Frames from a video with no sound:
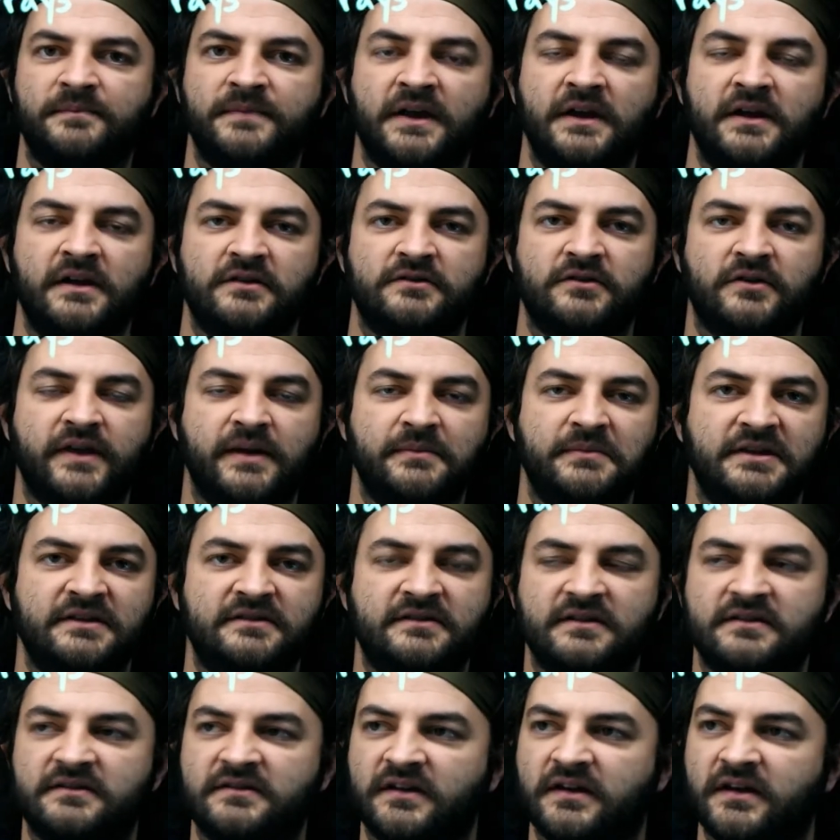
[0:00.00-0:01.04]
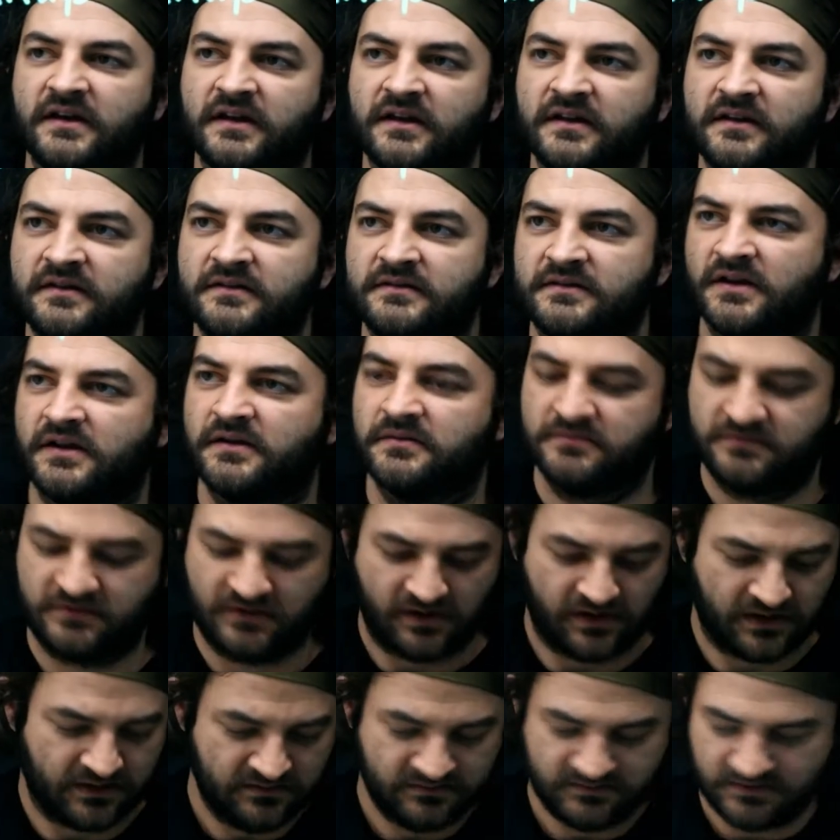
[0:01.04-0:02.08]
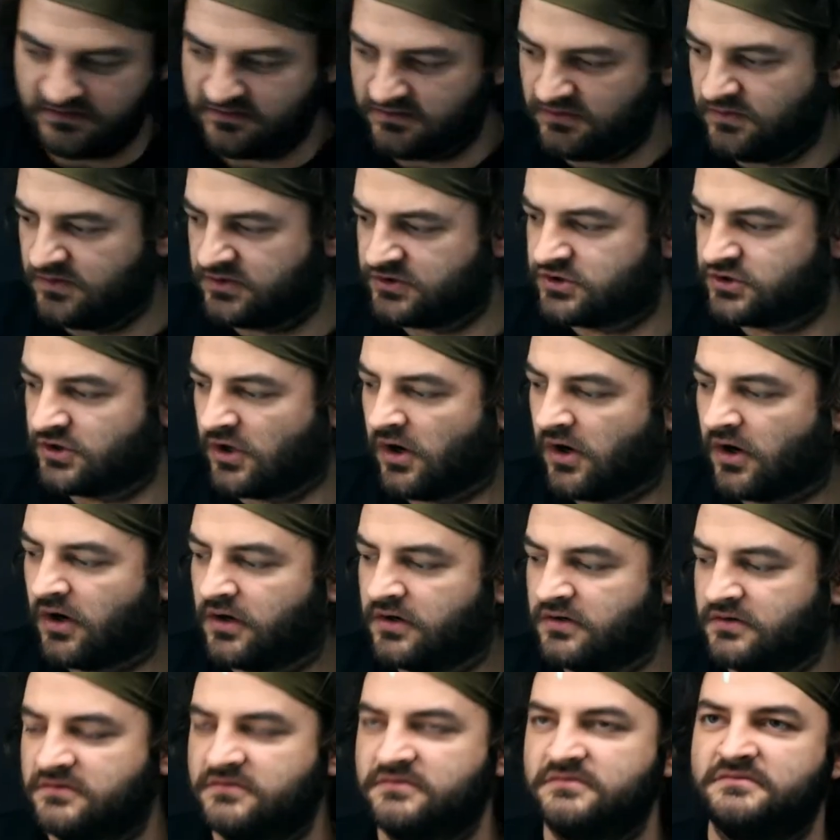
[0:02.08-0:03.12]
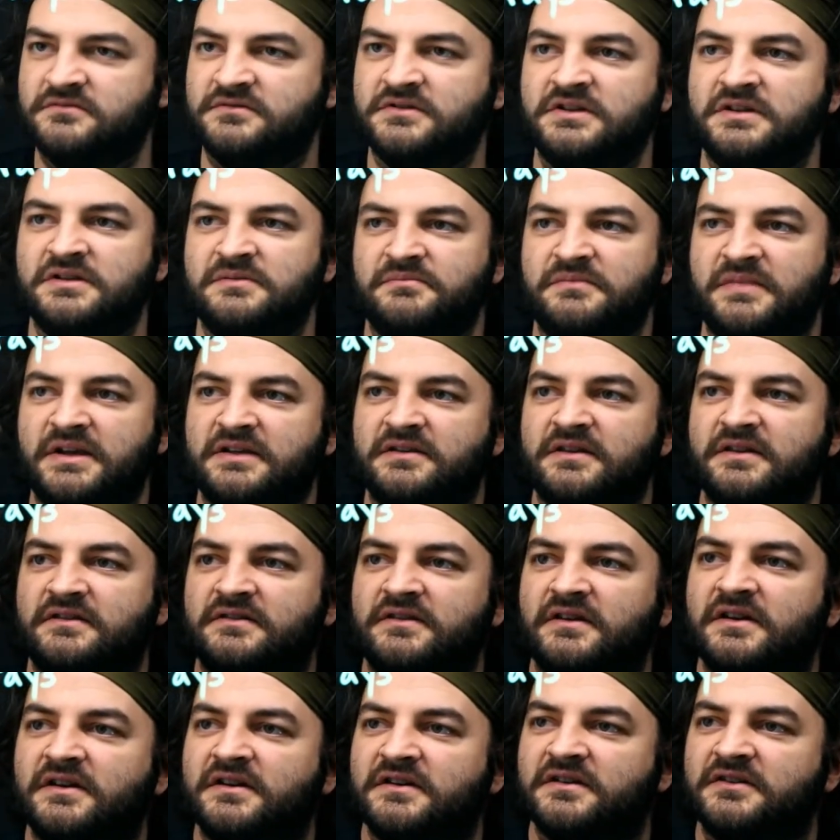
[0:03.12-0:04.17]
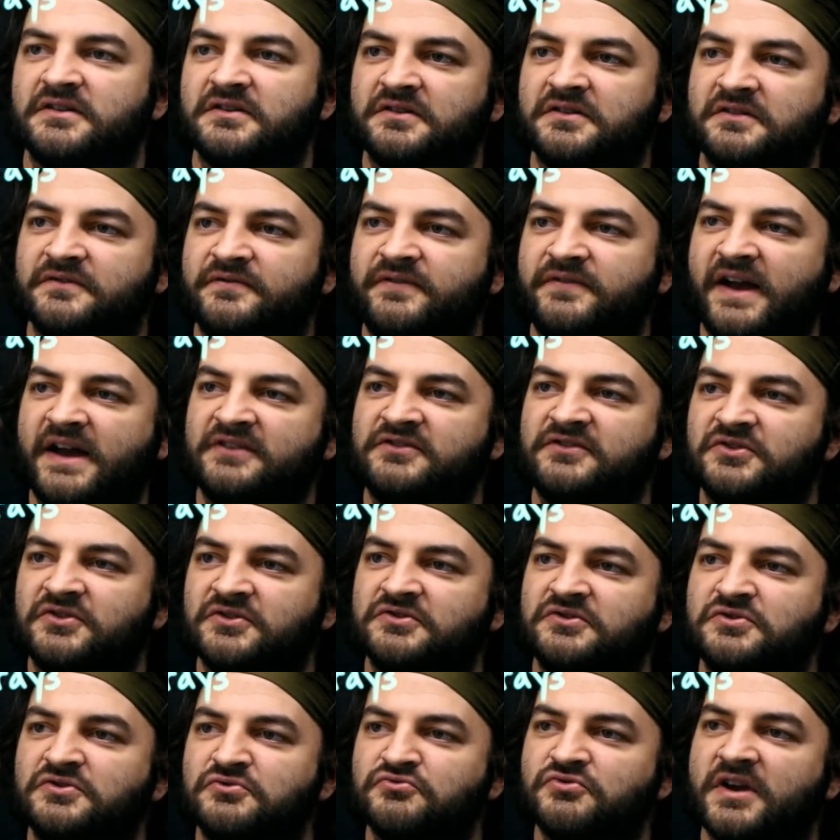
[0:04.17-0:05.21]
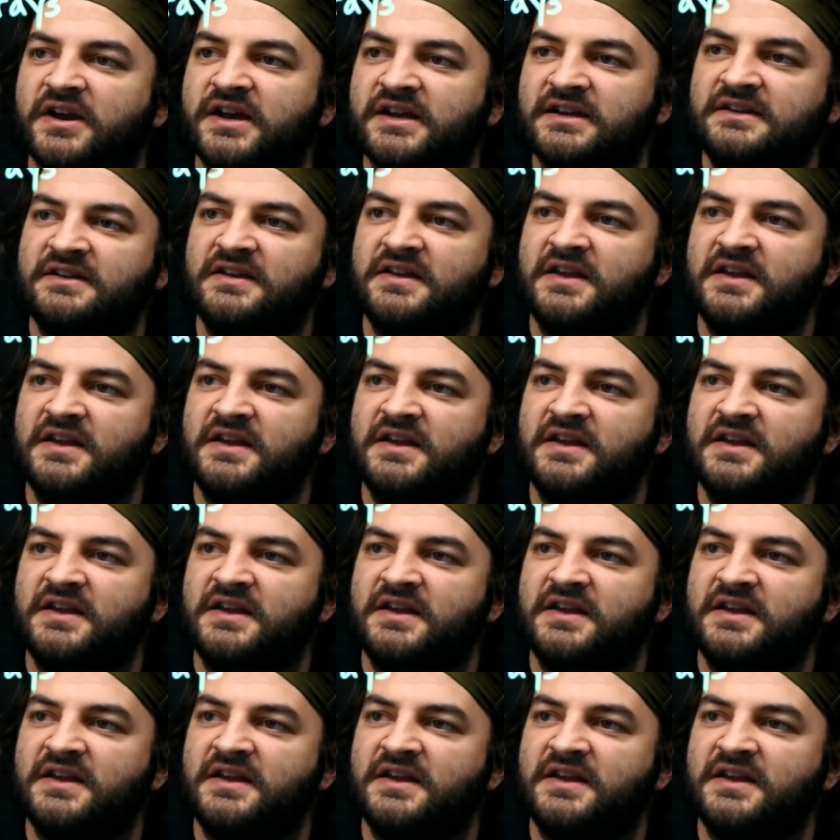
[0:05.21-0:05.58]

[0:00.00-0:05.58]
So that means it's let's do a char. Make this a little faster to write.